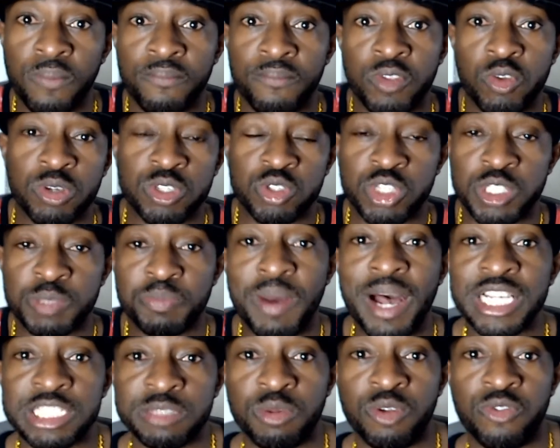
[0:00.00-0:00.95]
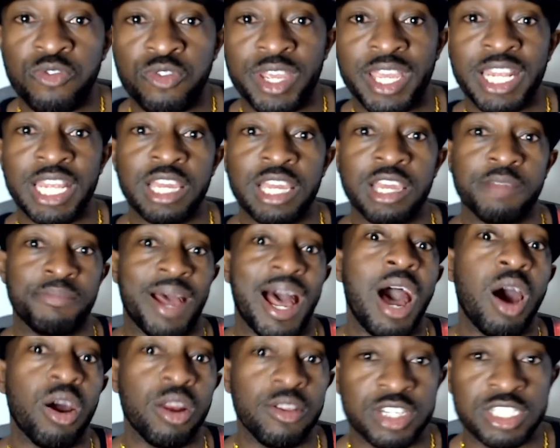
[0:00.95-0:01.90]
was responsible for getting him
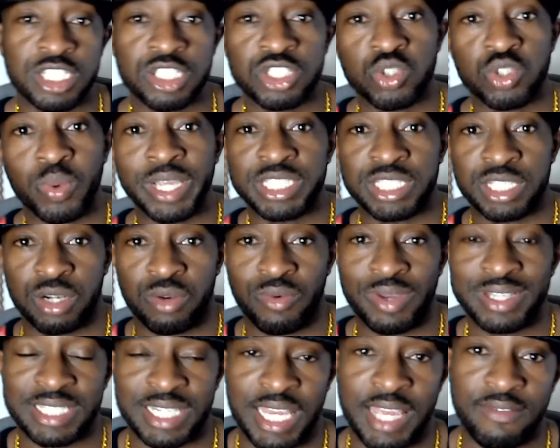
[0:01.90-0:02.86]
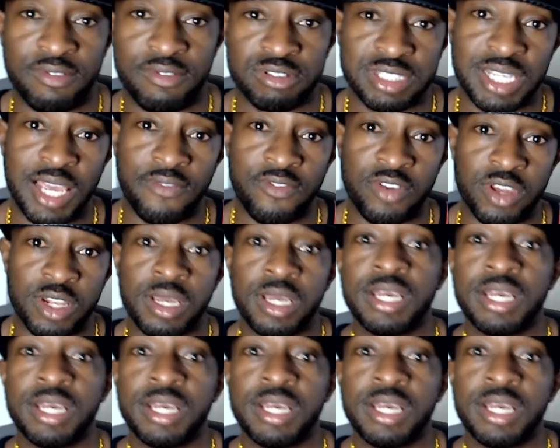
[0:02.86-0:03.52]
out of the situation in Resident Evil 7,